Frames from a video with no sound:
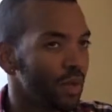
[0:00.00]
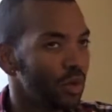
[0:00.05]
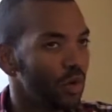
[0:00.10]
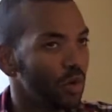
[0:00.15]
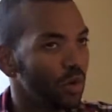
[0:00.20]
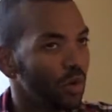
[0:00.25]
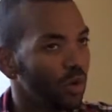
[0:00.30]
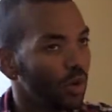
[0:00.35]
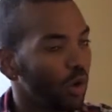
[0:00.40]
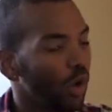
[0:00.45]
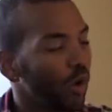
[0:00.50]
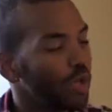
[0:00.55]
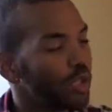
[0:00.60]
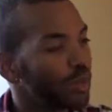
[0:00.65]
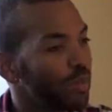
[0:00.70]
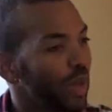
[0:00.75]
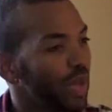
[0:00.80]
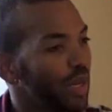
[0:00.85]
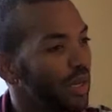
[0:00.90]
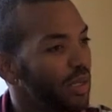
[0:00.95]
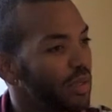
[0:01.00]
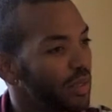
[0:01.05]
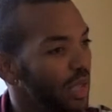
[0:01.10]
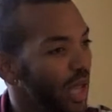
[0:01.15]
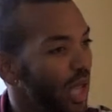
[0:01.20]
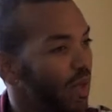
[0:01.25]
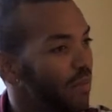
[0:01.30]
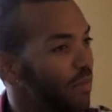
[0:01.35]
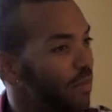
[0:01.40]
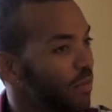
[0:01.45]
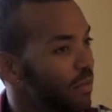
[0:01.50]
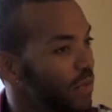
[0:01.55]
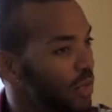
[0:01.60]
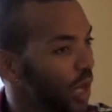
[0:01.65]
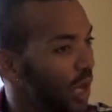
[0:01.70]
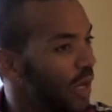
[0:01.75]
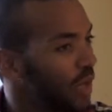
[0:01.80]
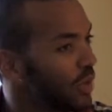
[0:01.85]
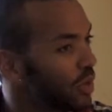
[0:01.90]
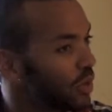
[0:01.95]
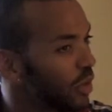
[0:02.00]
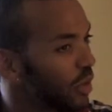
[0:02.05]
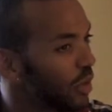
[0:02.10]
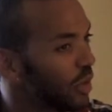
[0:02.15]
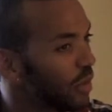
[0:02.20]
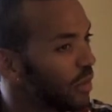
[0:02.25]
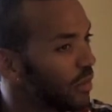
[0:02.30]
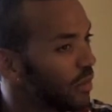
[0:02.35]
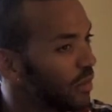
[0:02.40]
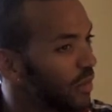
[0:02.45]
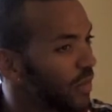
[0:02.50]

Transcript: doing large paintings that have sonnets on them.